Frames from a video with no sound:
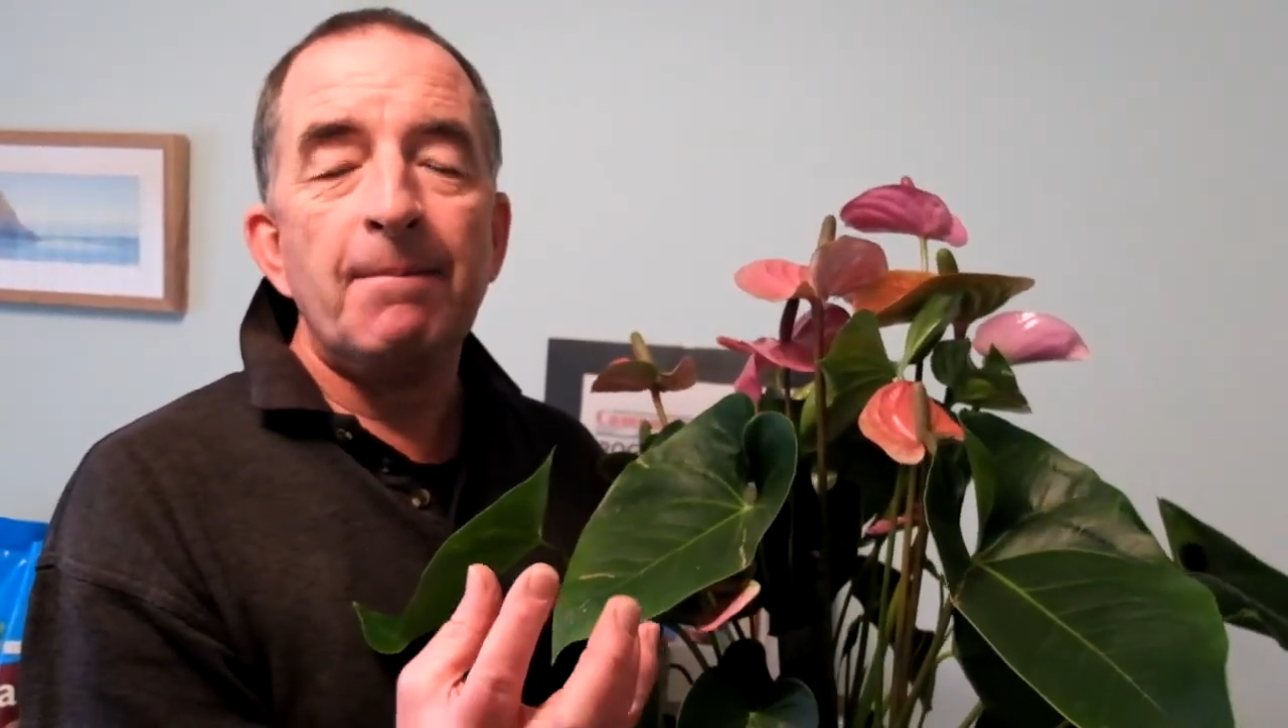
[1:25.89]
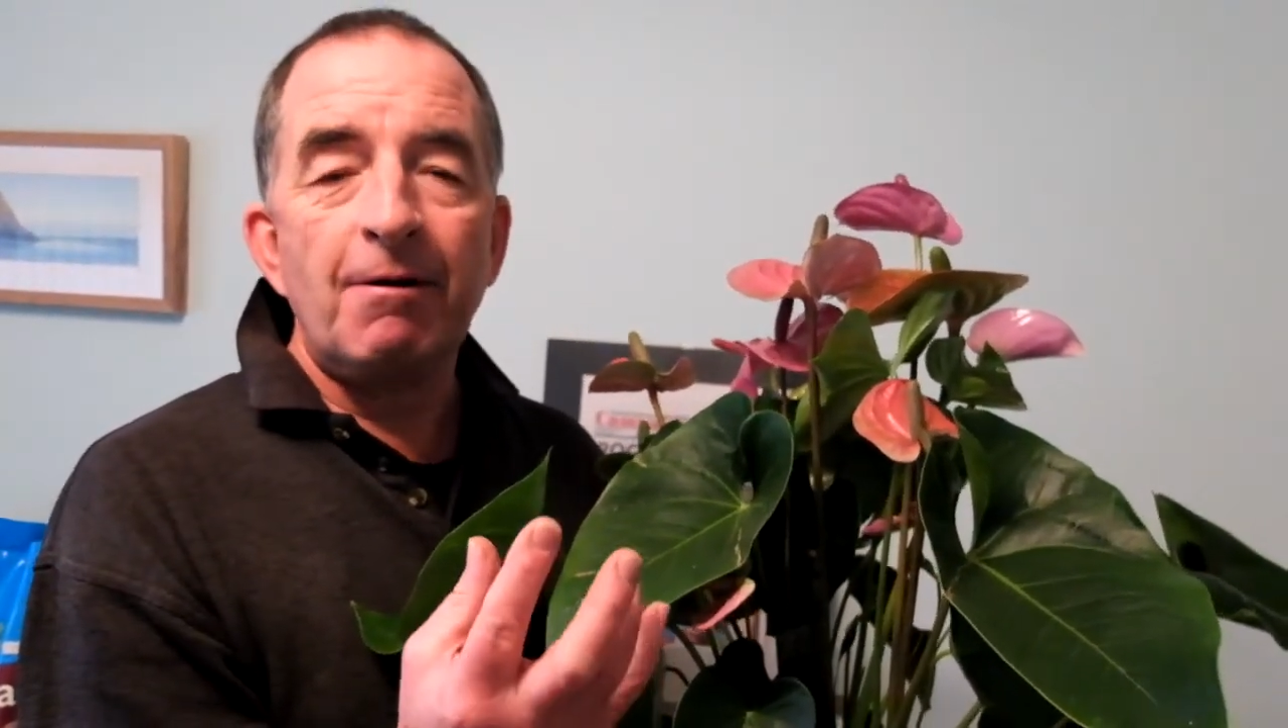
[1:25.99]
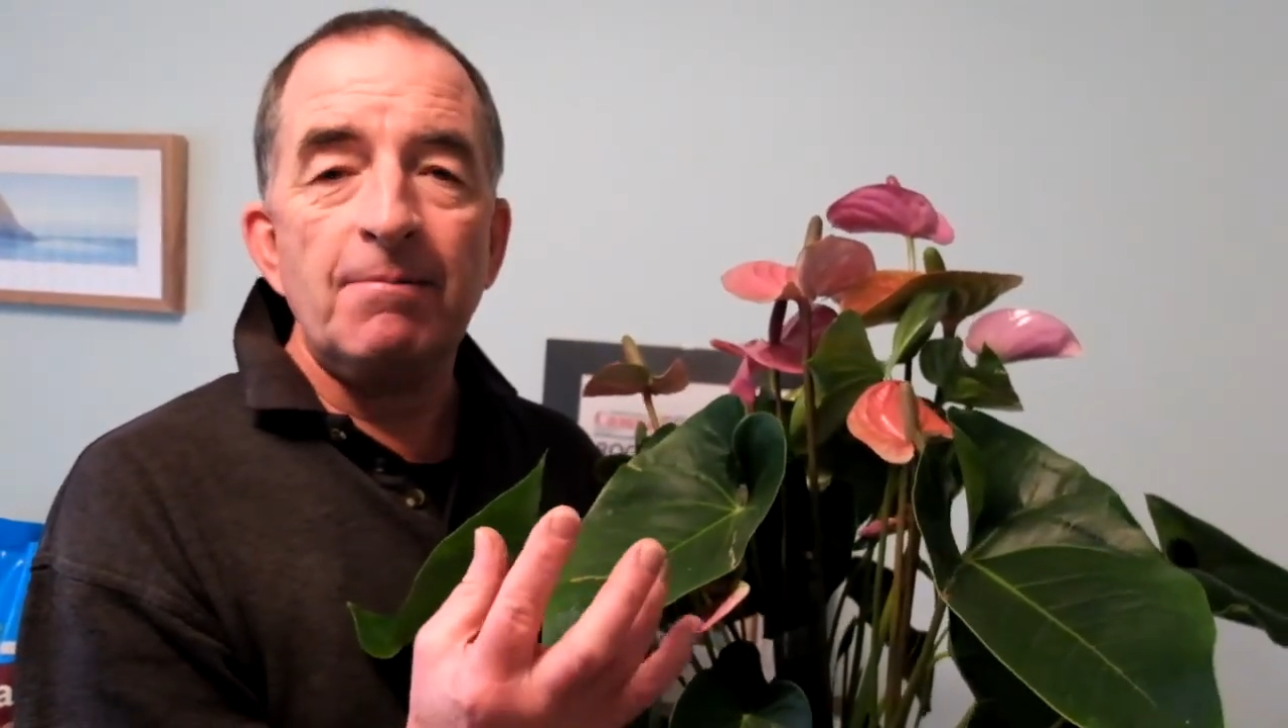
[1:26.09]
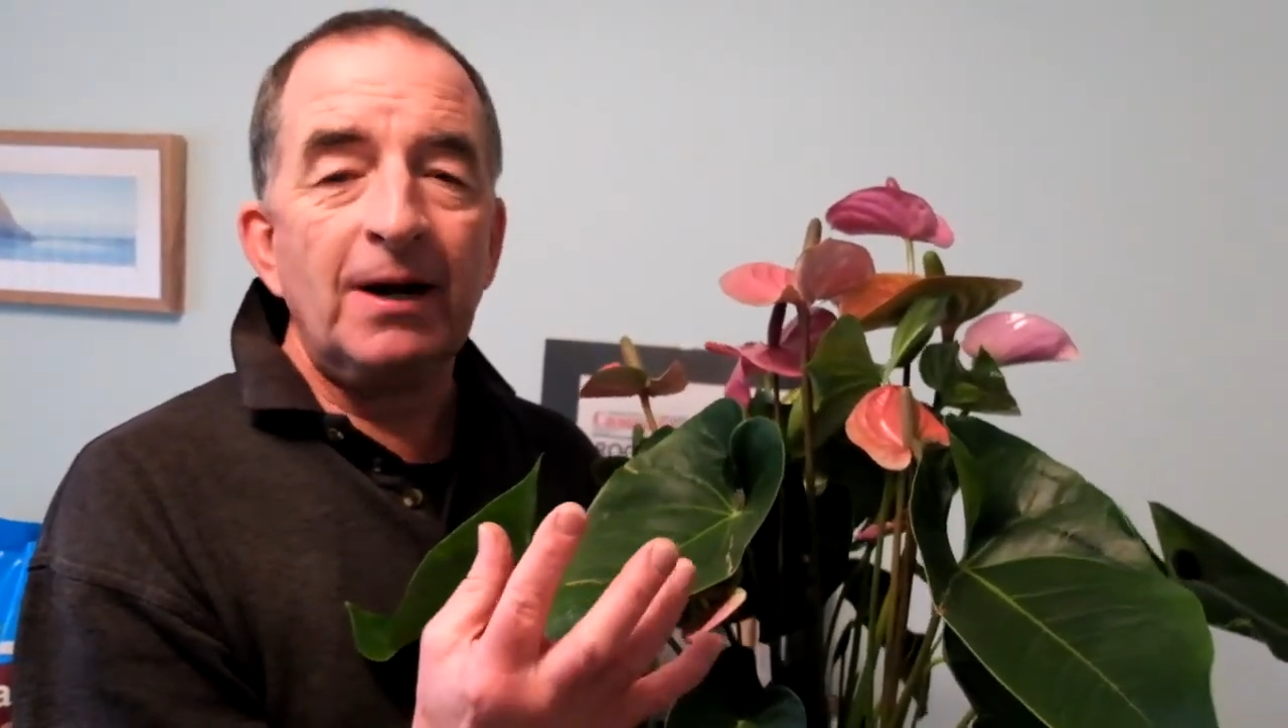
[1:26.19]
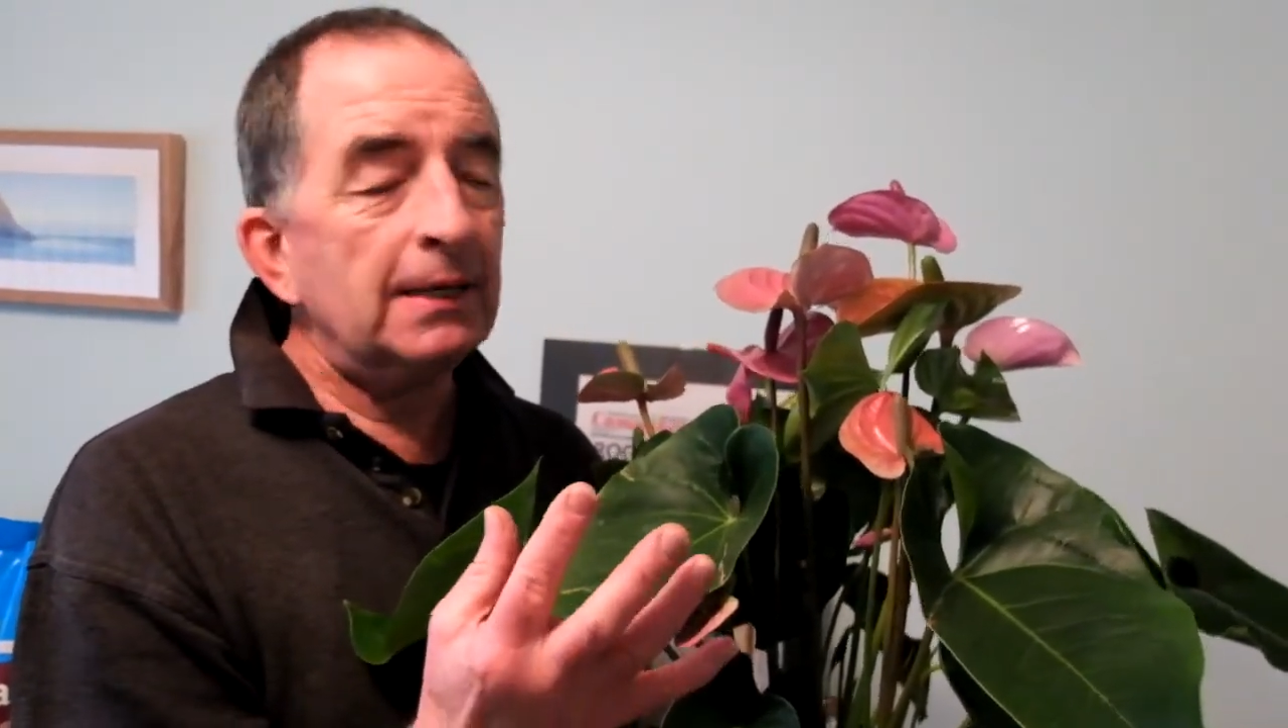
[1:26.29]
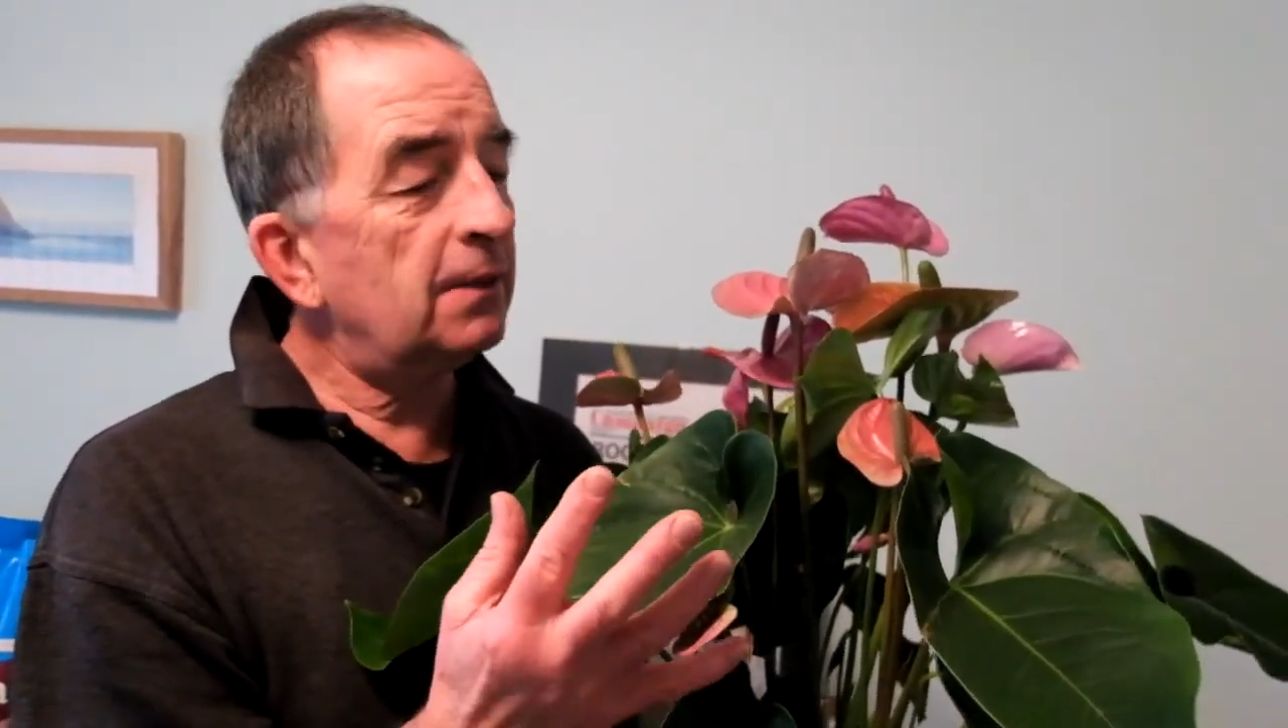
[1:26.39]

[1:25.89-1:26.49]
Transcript: bear in mind